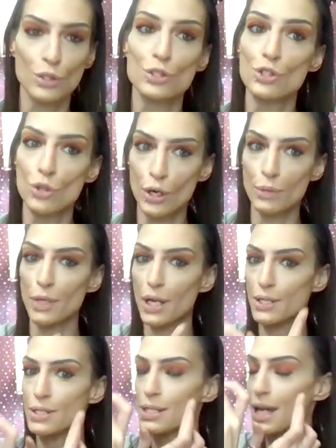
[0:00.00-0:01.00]
Join me
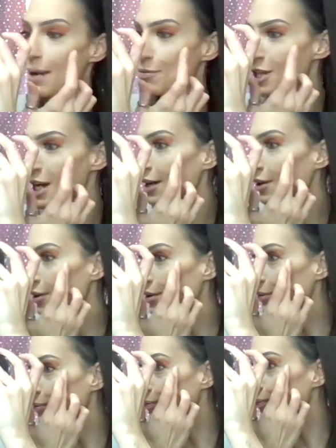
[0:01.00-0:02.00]
on Snapchat,
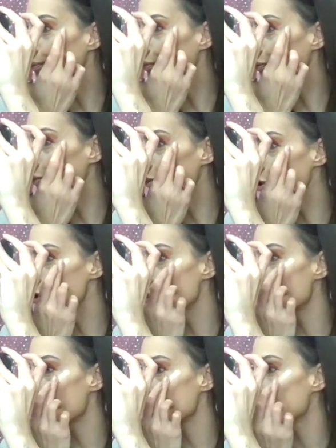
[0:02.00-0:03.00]
girl.
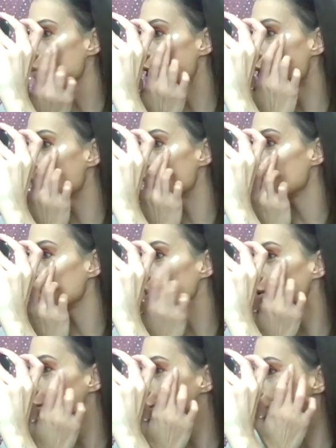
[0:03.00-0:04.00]
Join me.
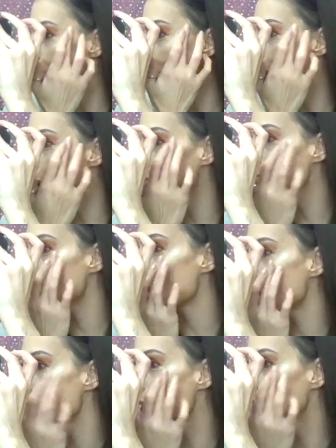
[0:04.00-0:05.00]
Join
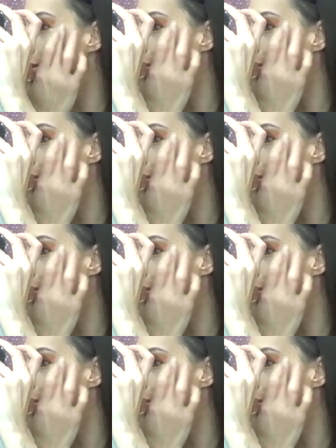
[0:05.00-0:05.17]
me.